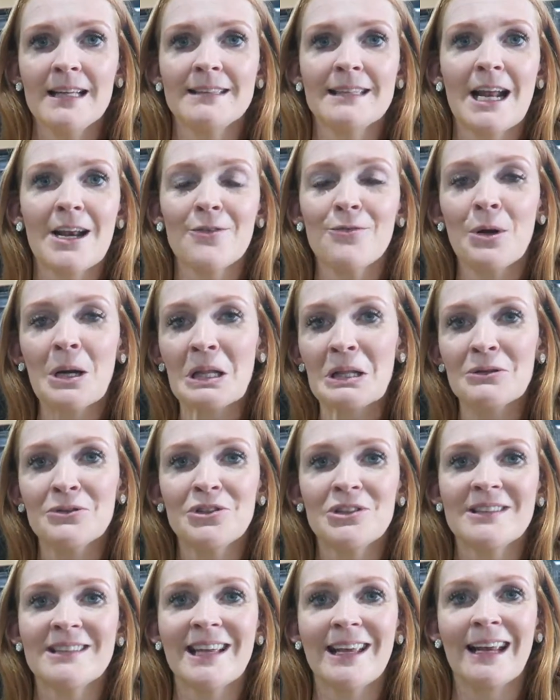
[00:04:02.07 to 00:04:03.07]
It's kind of one of
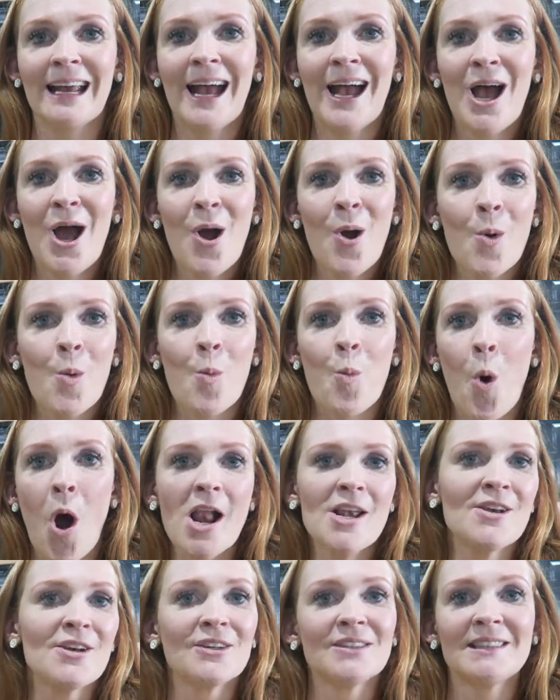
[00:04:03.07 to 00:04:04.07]
those just like
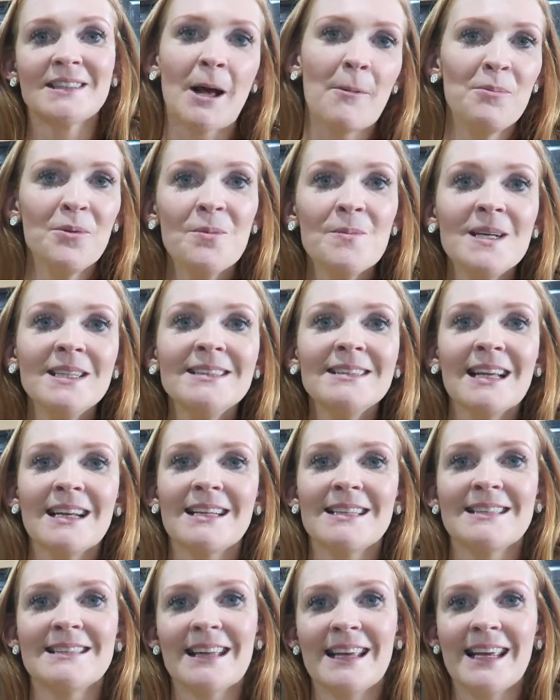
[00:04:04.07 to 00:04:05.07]
wonder supplements
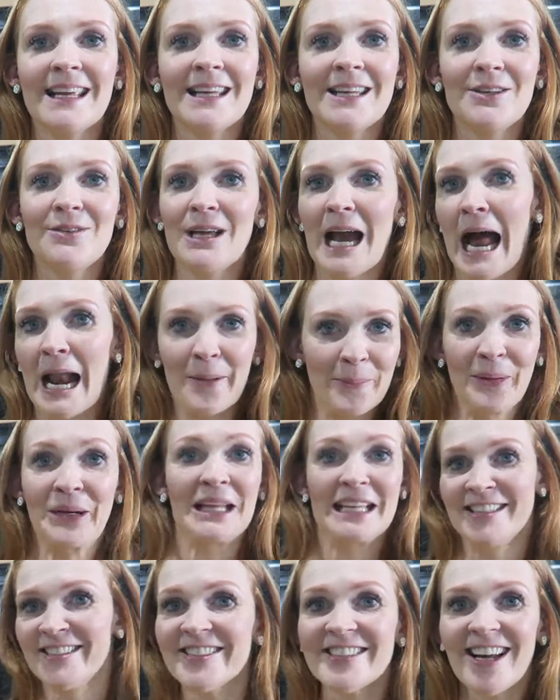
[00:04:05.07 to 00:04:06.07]
that it's like you gotta
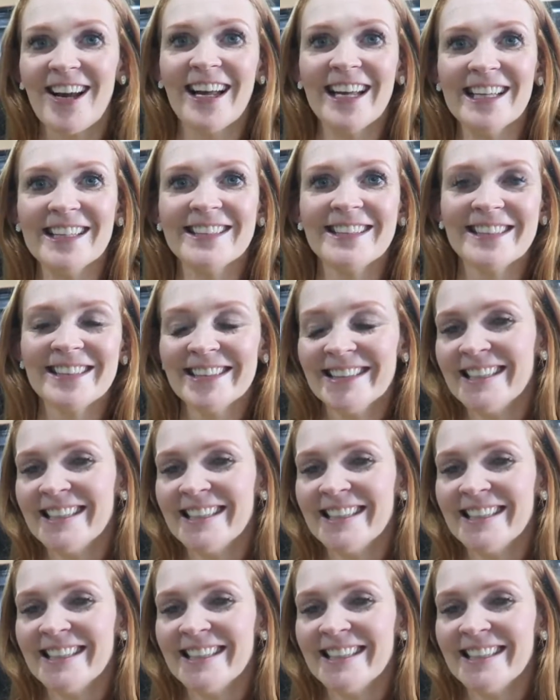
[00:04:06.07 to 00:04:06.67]
put it in your diet.